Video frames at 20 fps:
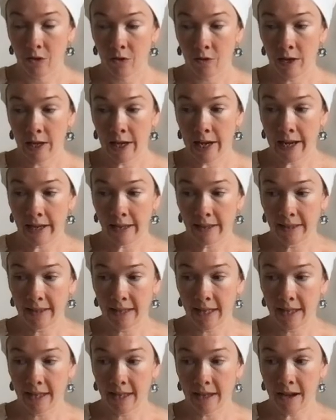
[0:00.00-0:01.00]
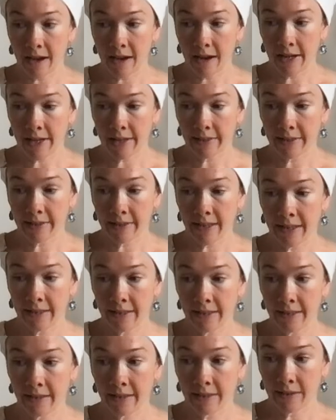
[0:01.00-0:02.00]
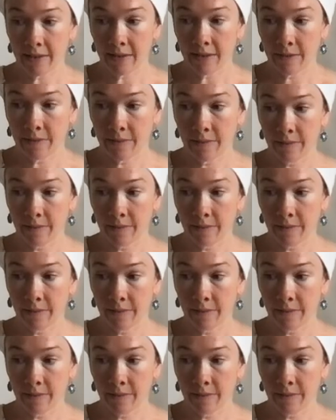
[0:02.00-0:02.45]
Relaxing the higher centers.